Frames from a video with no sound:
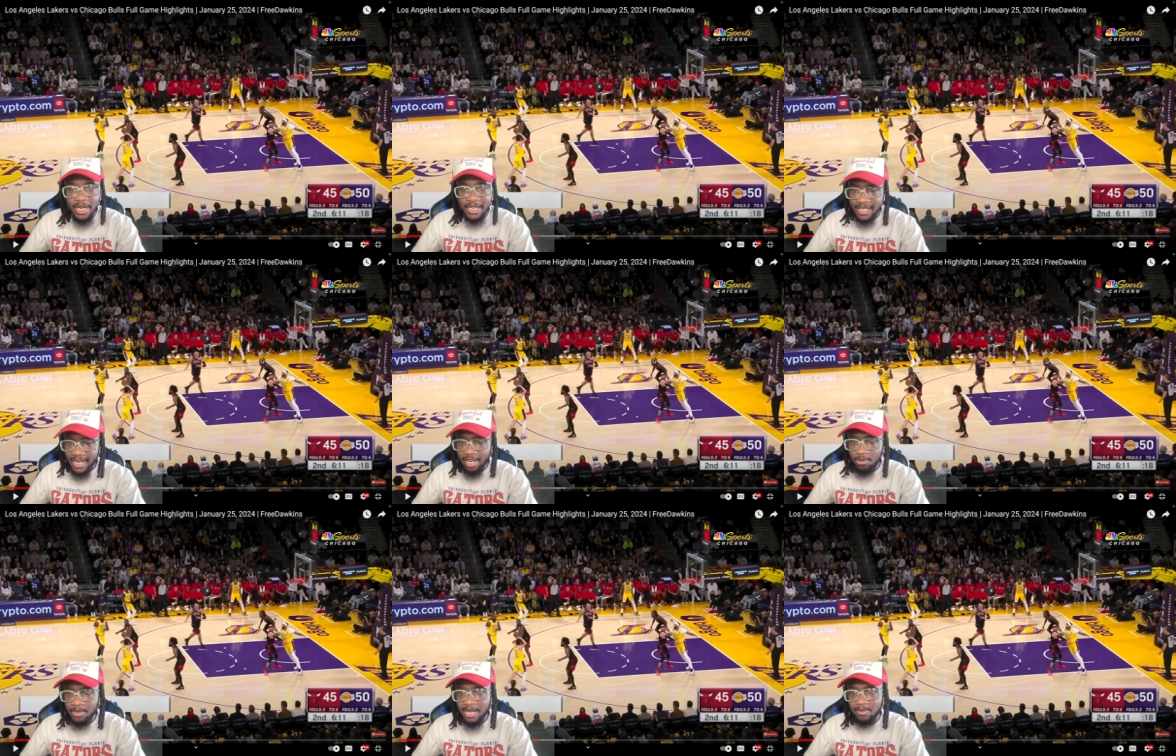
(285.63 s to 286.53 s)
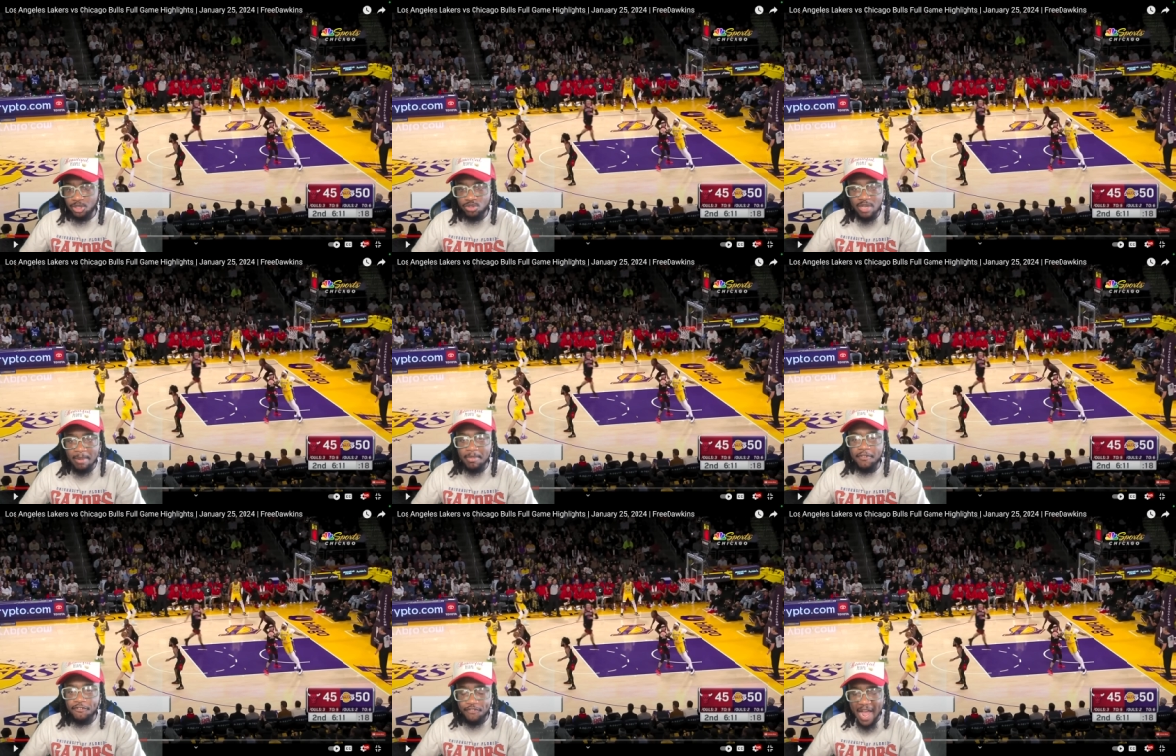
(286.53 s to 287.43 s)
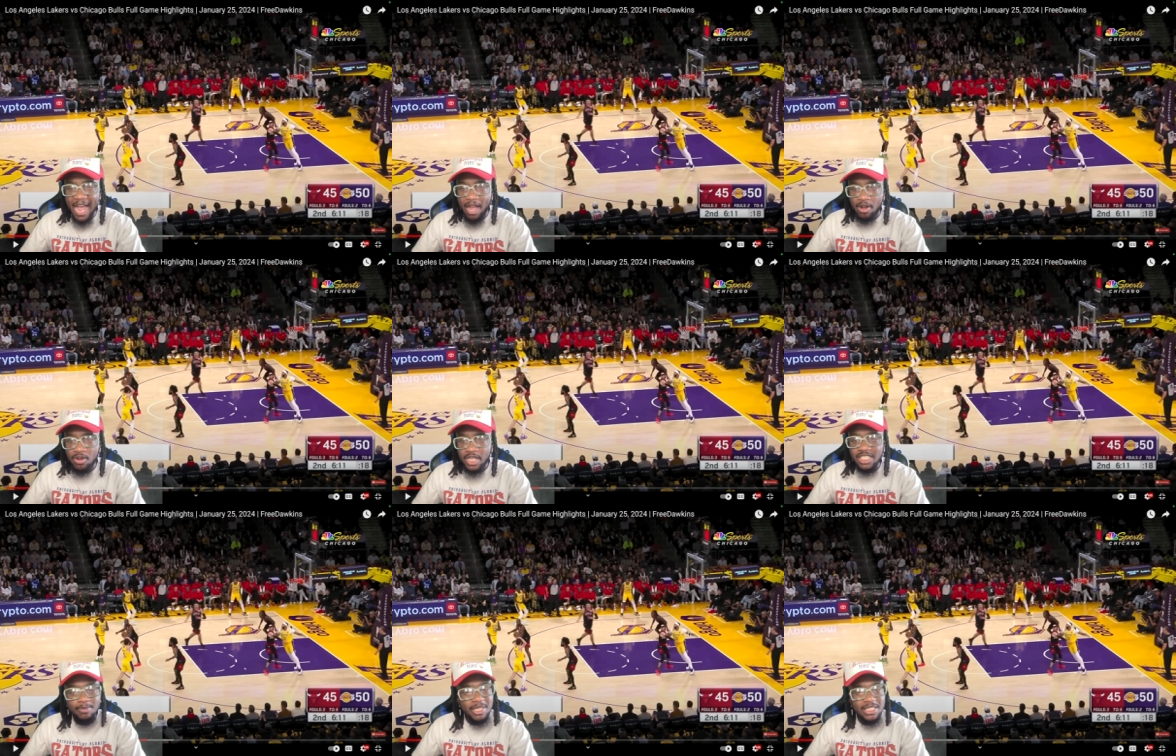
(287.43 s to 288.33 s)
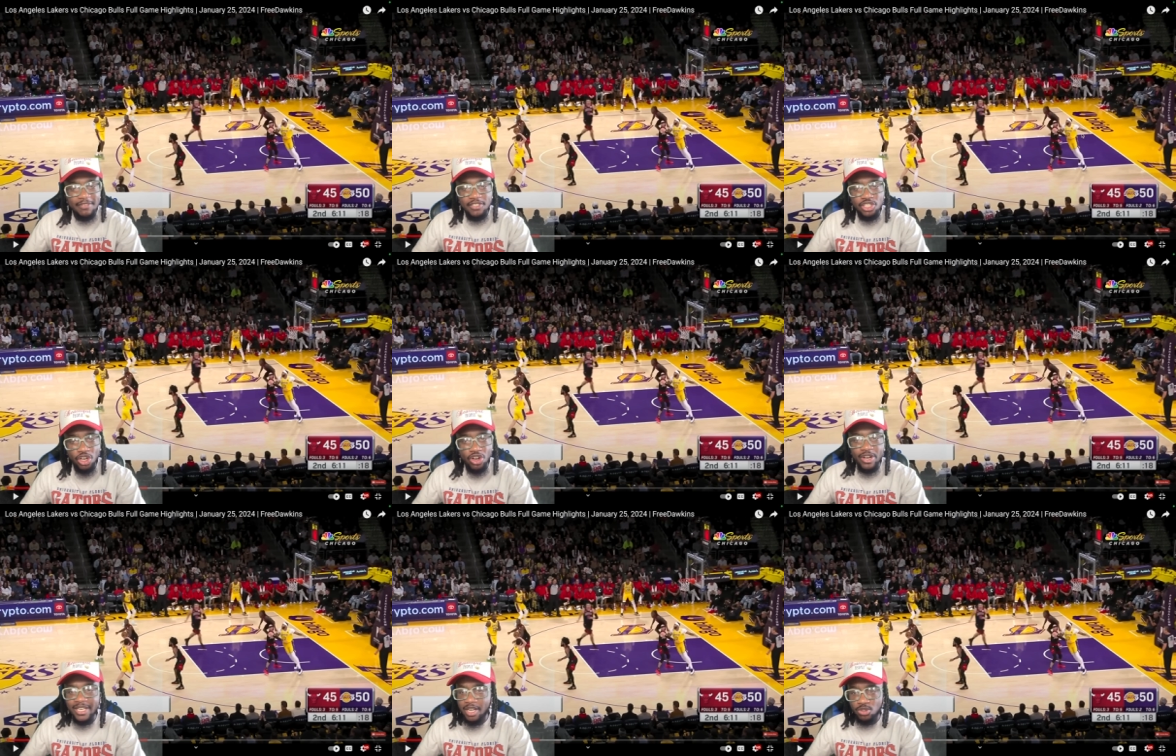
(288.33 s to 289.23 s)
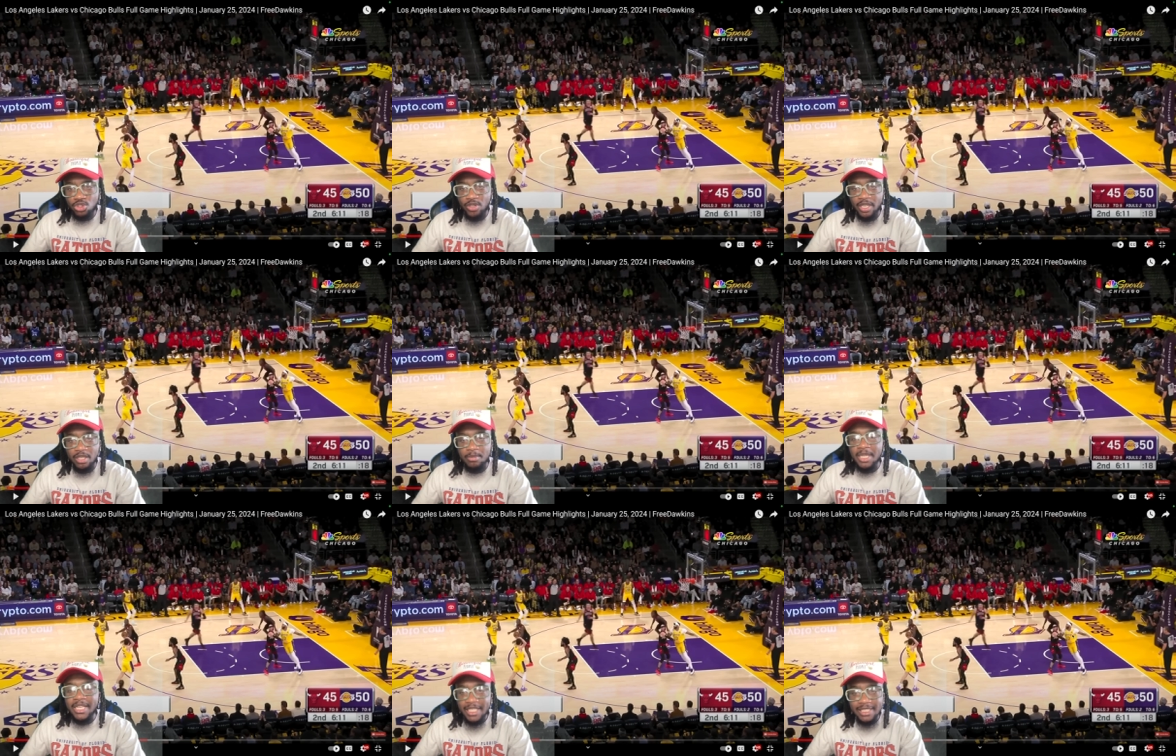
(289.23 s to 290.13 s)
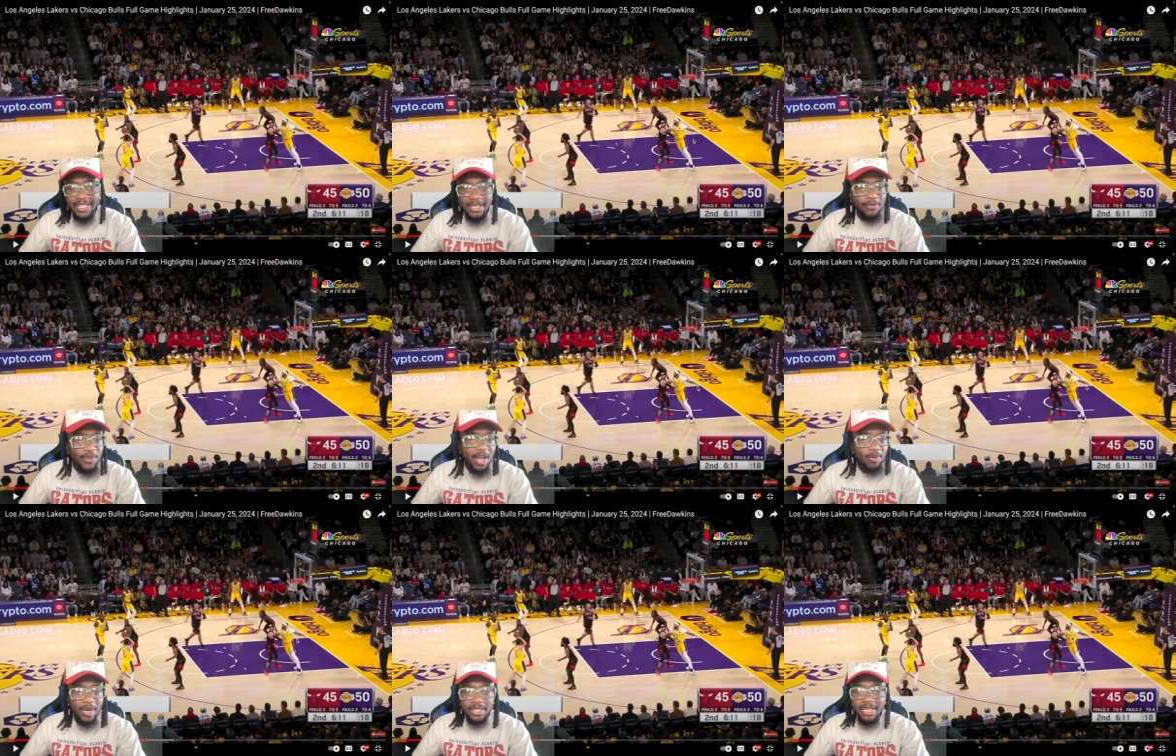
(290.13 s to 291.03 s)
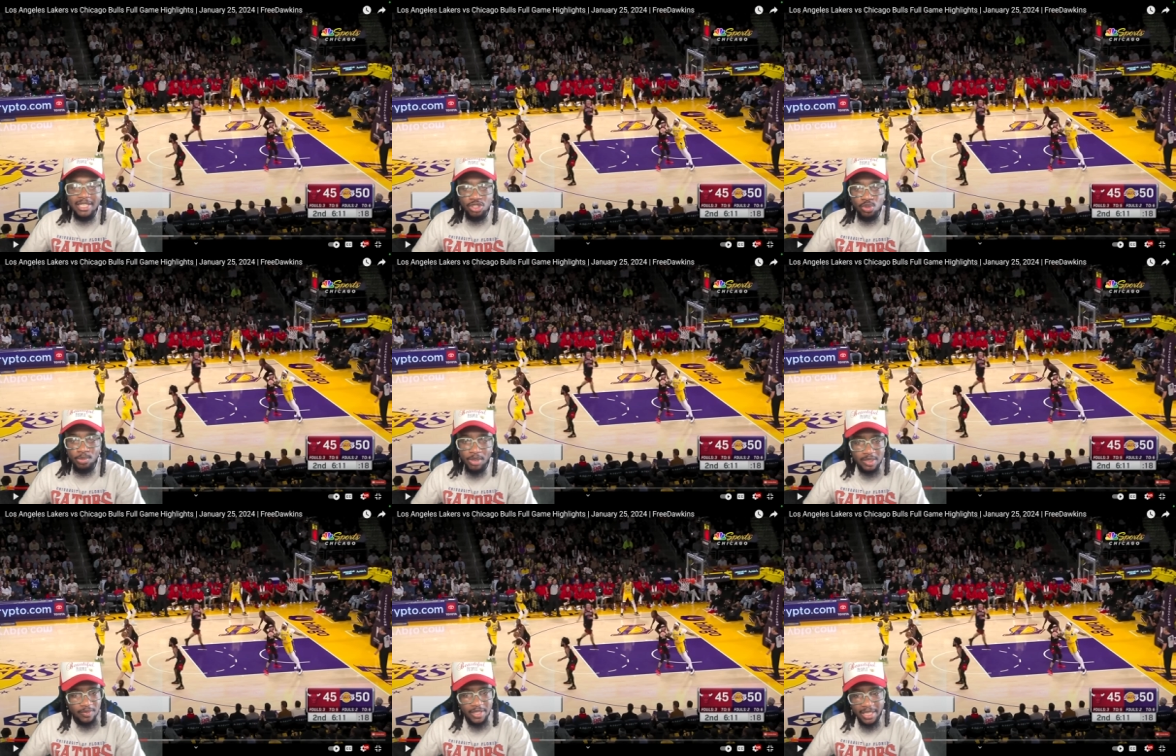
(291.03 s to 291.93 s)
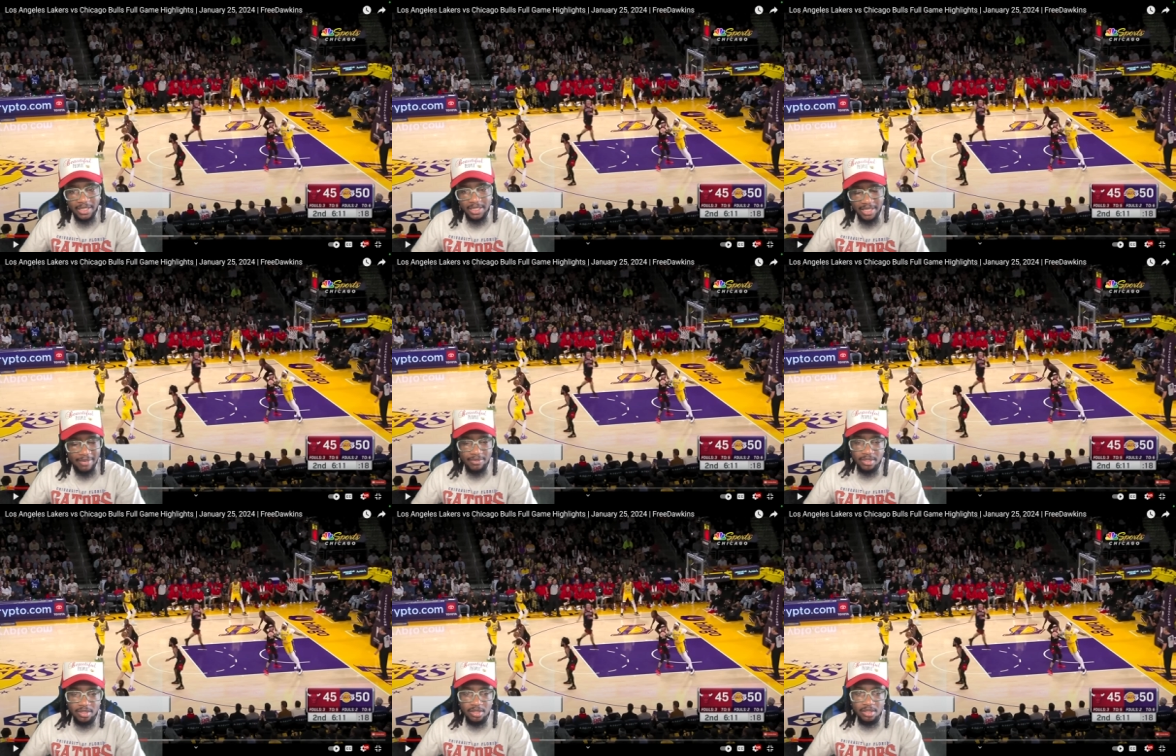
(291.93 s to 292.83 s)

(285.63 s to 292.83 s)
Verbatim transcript: He ain't going to be able to do nothing but foul, especially if he turn and go straight up. He's getting fouled right there. That's two points for Anthony Davis.